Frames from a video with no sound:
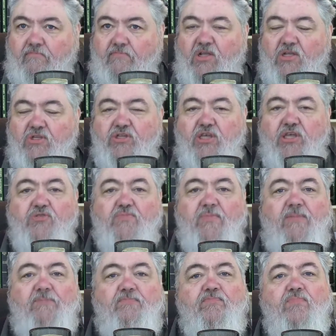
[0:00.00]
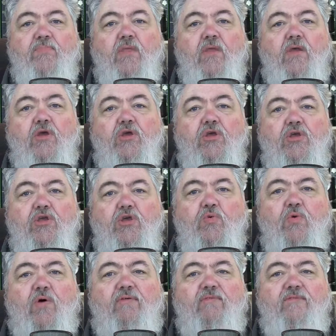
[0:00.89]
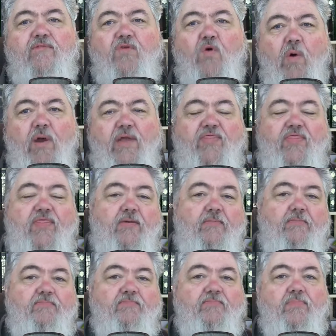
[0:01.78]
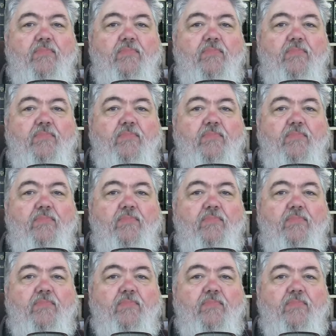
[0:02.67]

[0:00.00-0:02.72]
Excuse me. You avoid them.